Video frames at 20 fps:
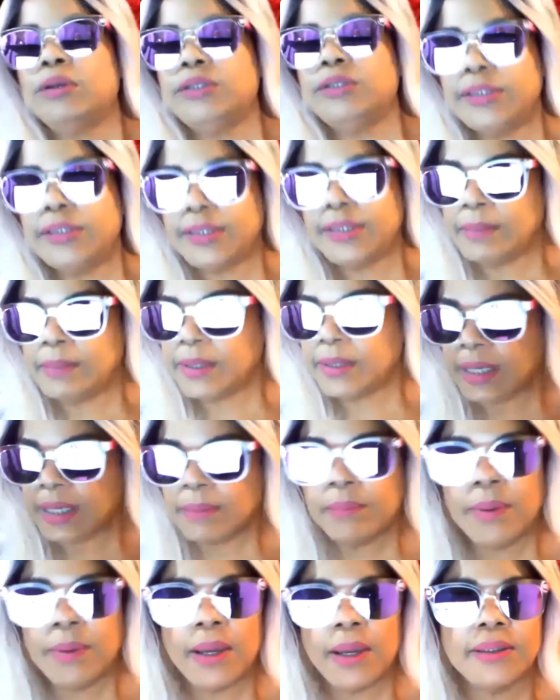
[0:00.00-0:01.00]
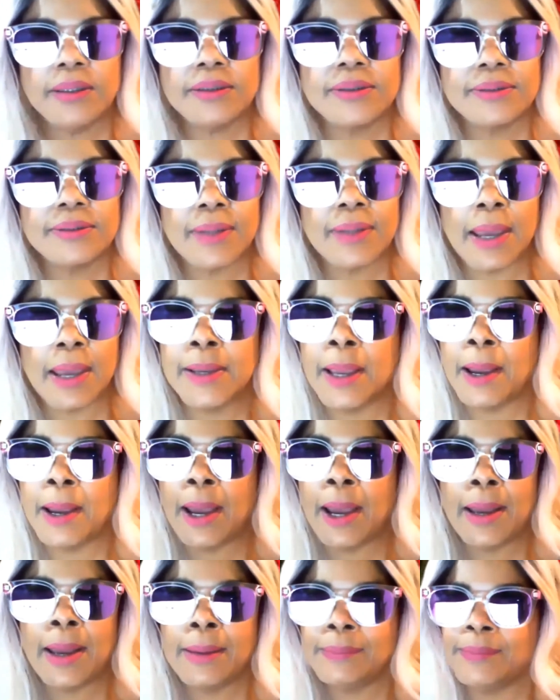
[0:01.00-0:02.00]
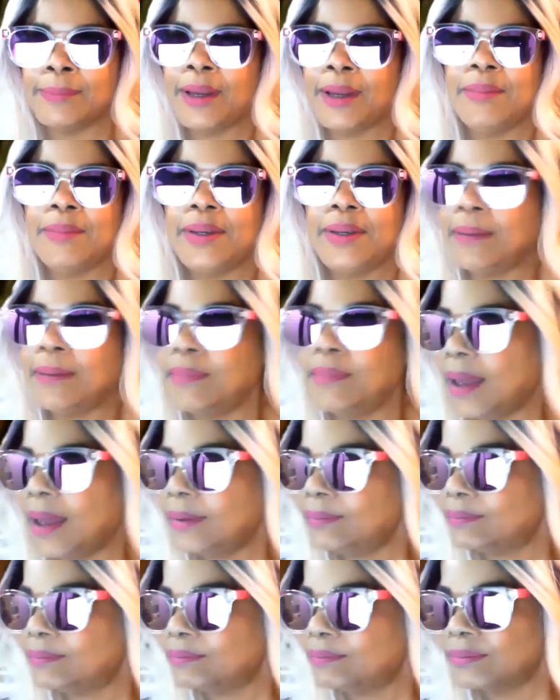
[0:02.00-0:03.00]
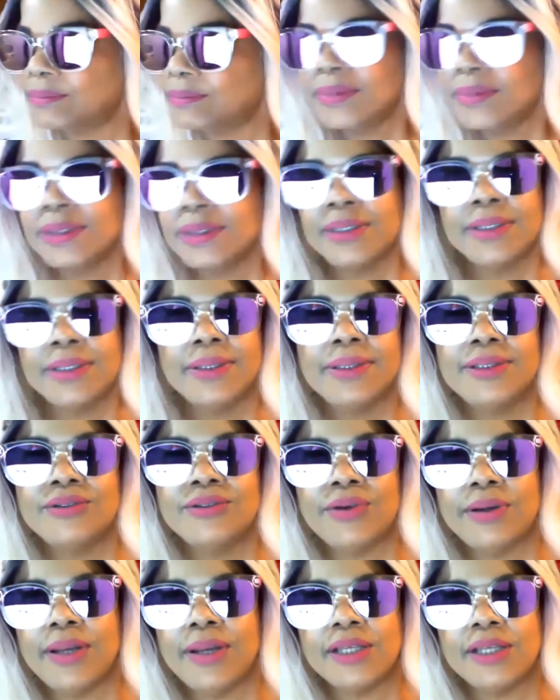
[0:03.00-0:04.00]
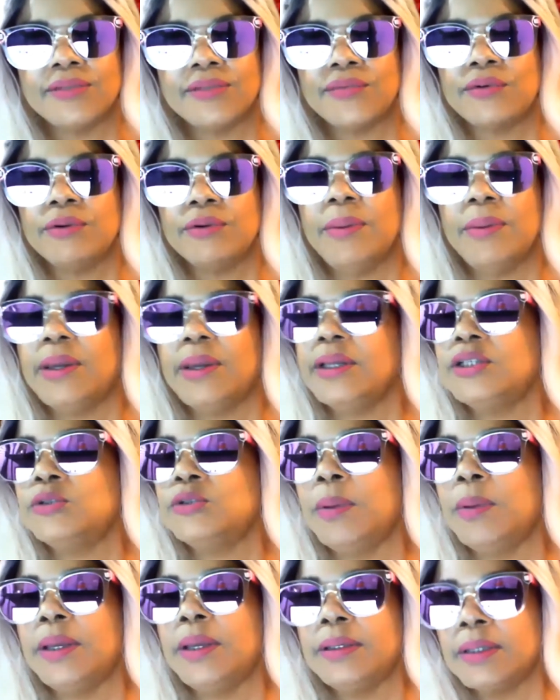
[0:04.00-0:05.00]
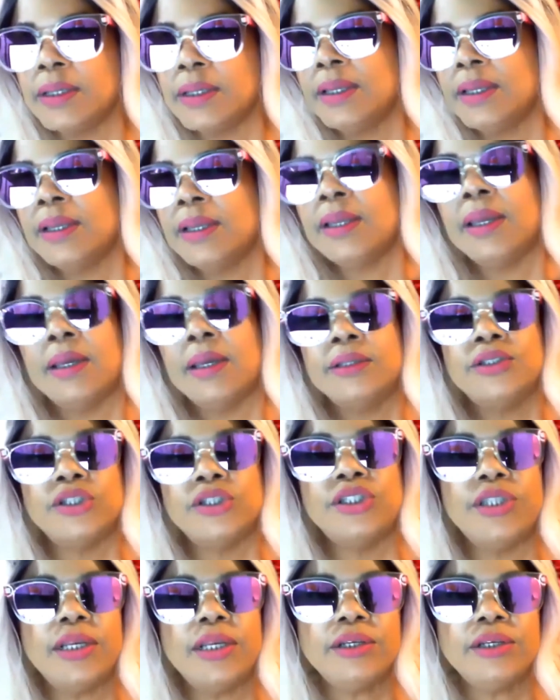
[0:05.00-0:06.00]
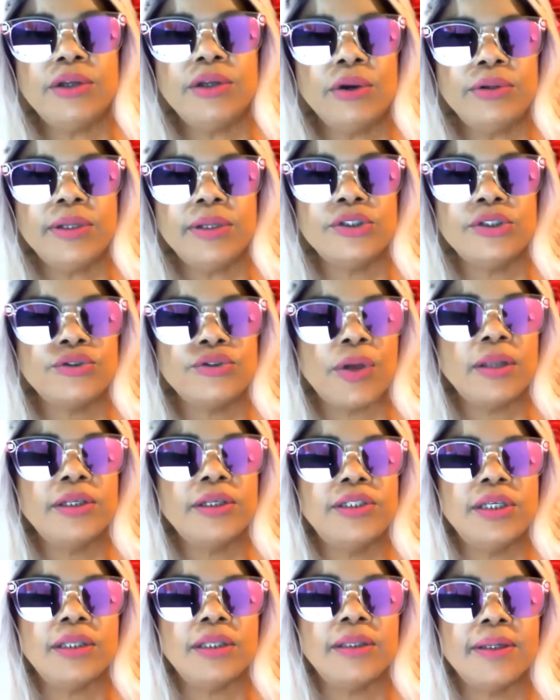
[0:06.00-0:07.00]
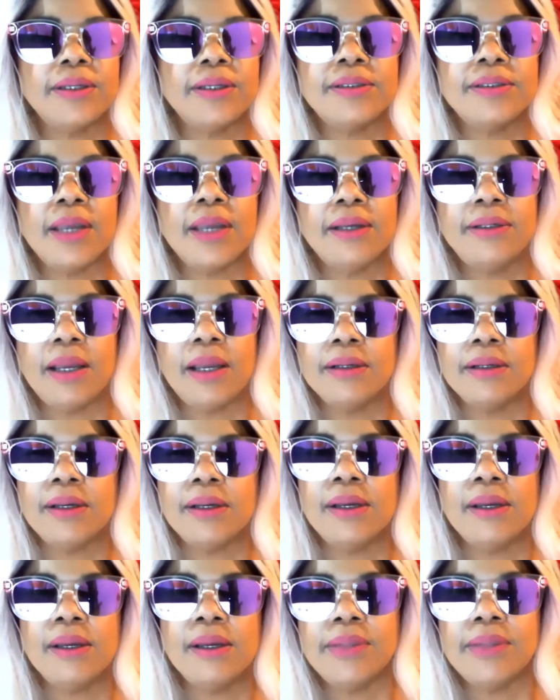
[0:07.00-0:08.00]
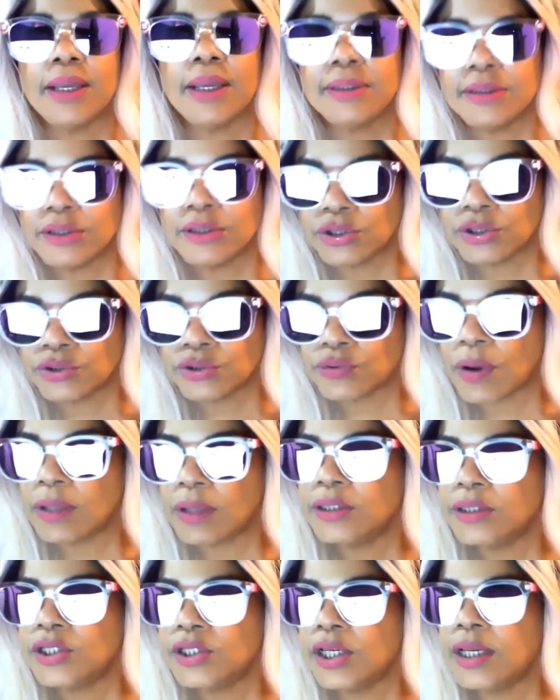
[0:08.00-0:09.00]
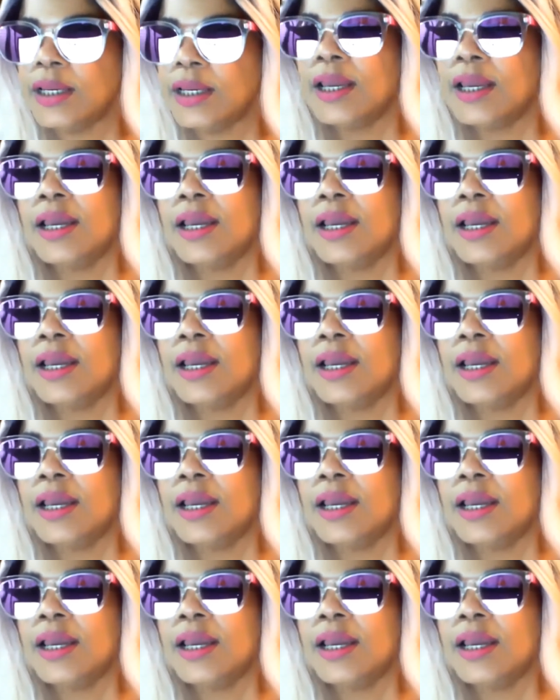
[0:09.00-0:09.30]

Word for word: as you send me ten bucks, I, uh, I mean, I'm not trying to ask for a bunch, but just send it, go to astrology a look inside dot com. That's astrology